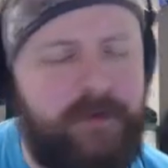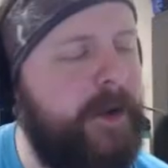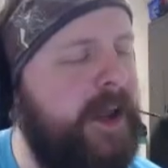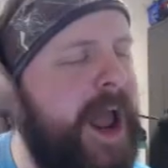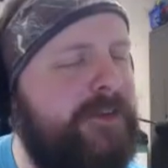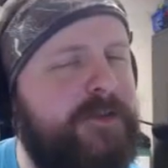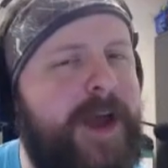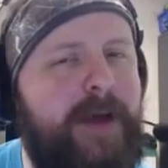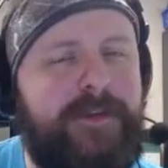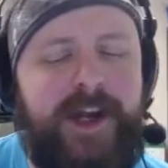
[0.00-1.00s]
Everybody, have some
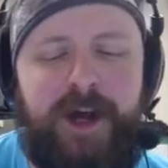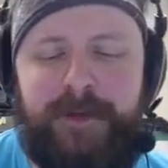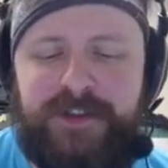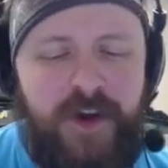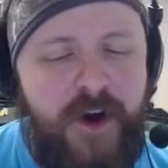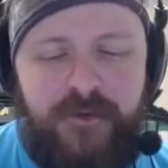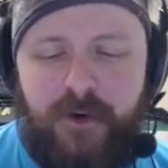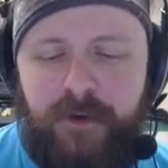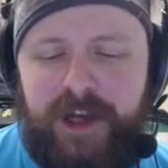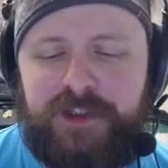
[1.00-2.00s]
hams and helmets for
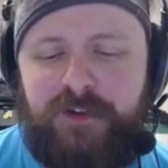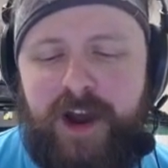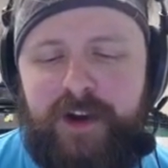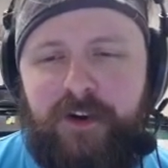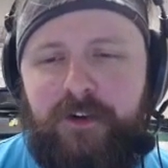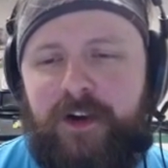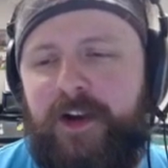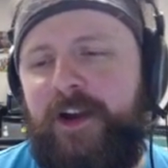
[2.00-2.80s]
Rage Rhino.